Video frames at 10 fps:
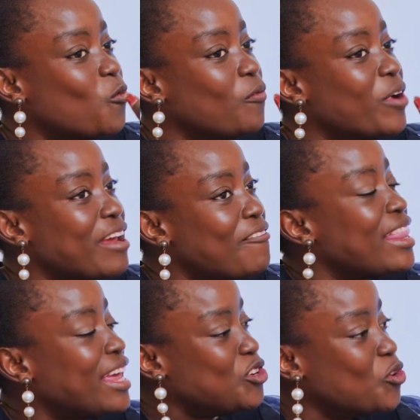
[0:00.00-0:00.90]
whenever
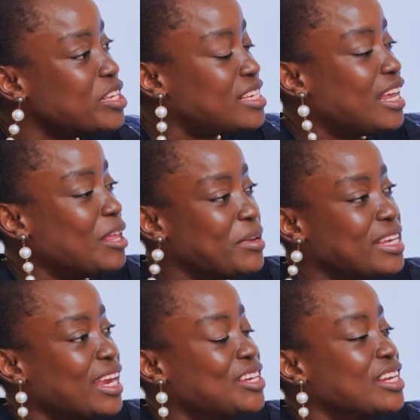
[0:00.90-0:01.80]
they don't take the
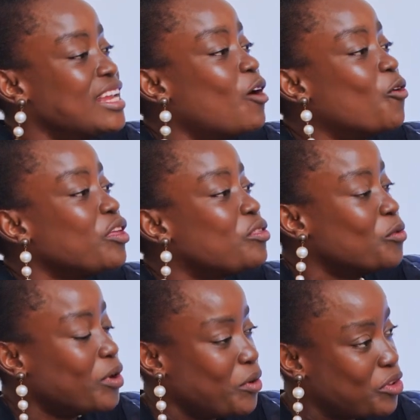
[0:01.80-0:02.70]
medication, they're going
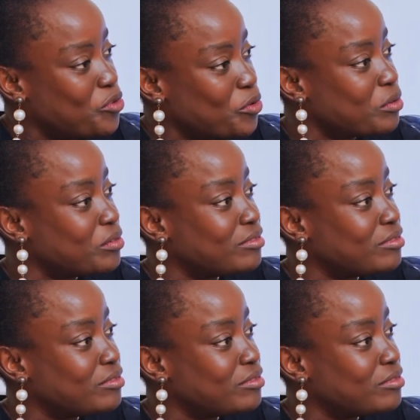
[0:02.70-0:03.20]
through a withdrawal.